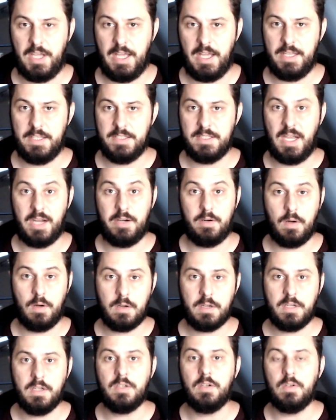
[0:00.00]
as
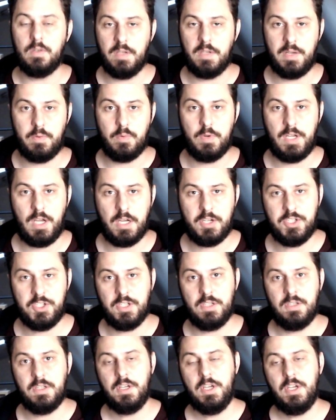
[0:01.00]
hierarchical and
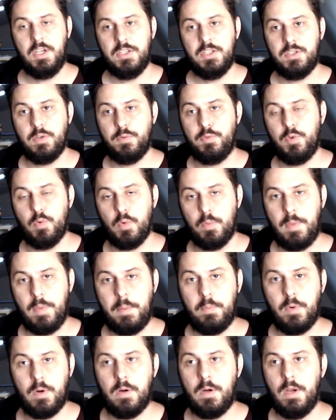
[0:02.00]
reduction. So if you
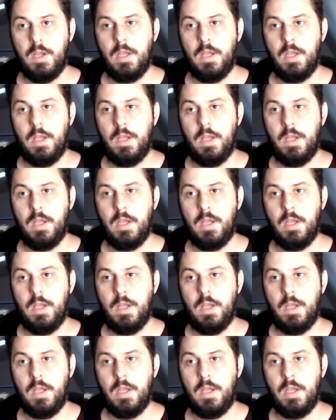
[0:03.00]
remember,